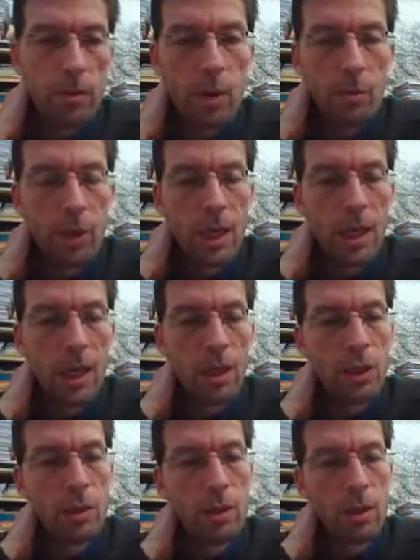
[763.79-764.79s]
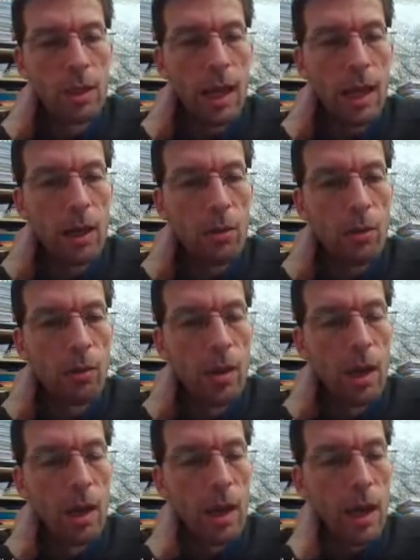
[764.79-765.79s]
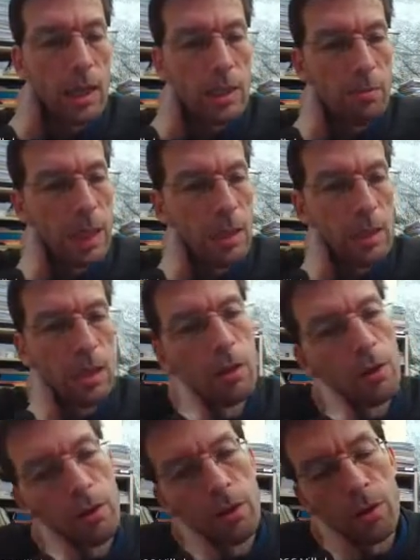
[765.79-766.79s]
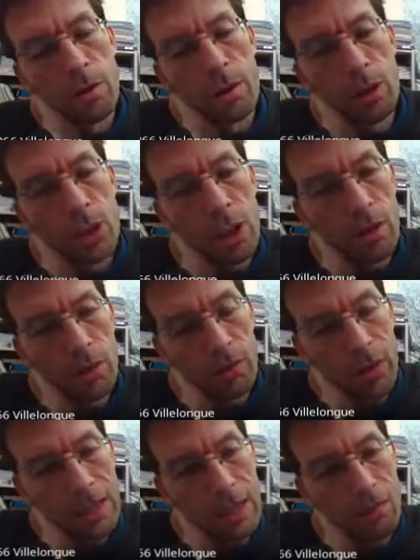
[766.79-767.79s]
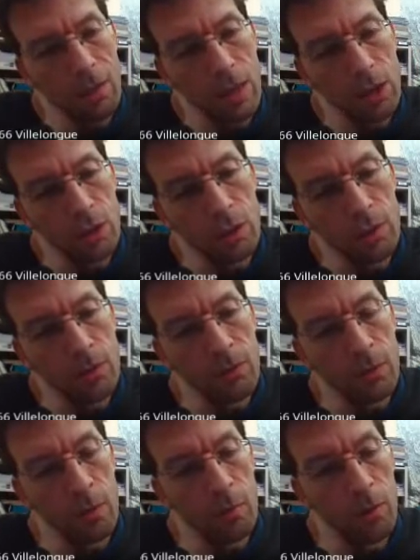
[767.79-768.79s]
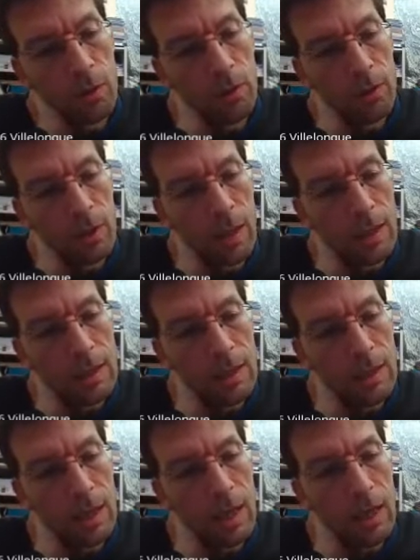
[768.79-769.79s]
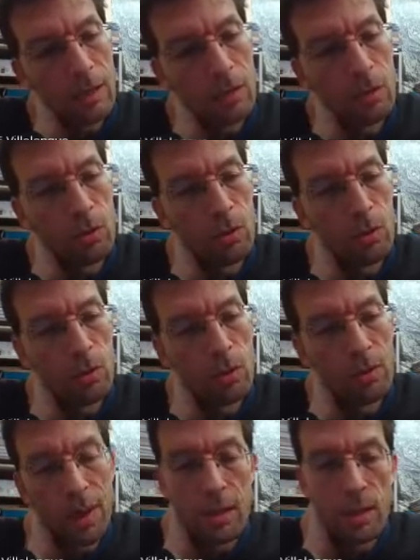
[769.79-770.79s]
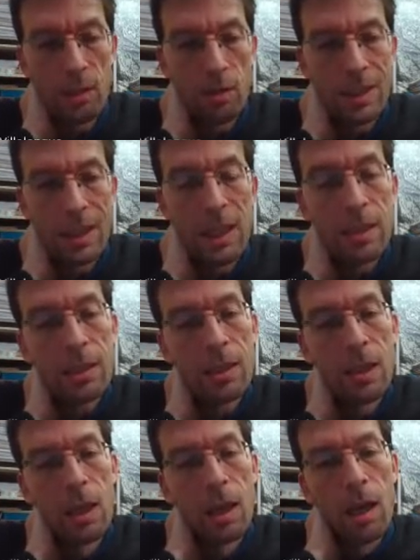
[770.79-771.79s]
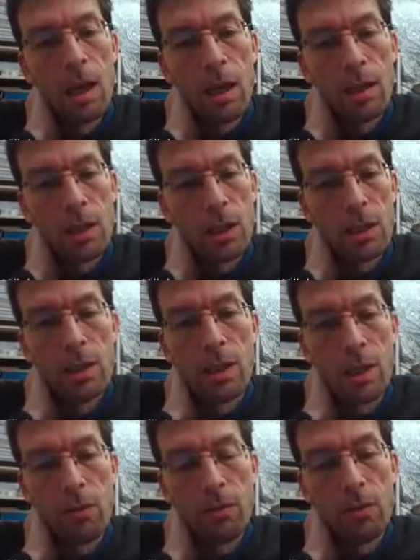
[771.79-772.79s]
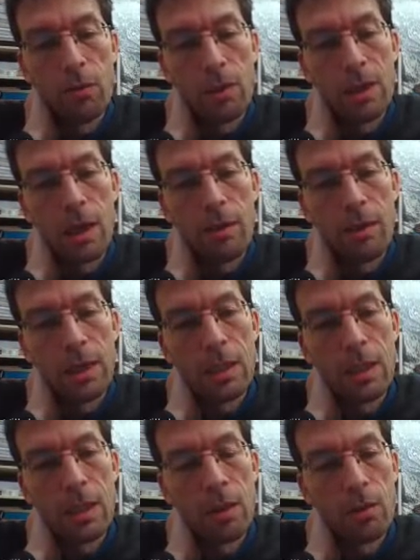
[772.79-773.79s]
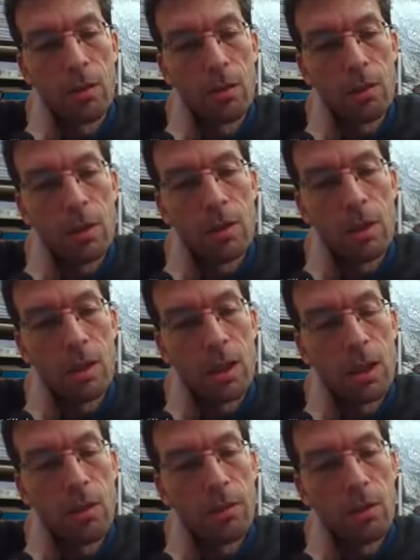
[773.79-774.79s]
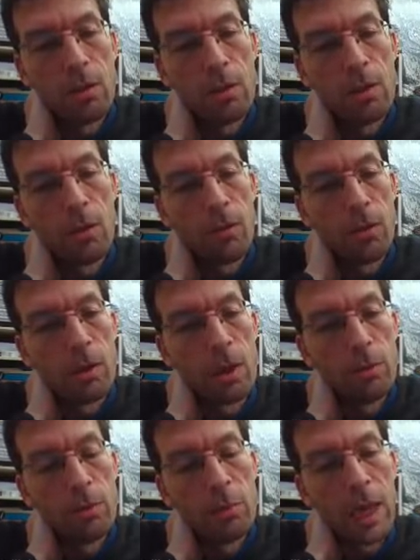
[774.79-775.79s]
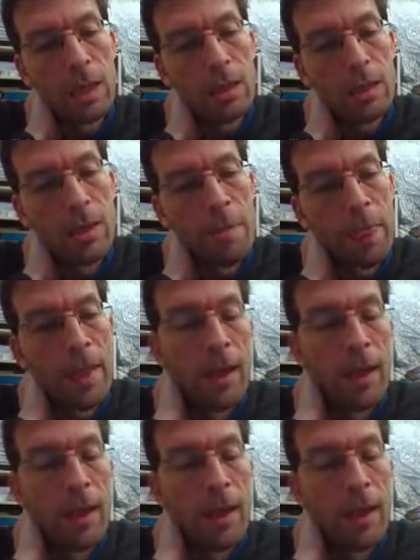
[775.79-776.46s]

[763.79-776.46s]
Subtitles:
communication on Arago, has been the chief of excavation from 98 to 2006. And she's still, of course, directing the study of the faunal remains.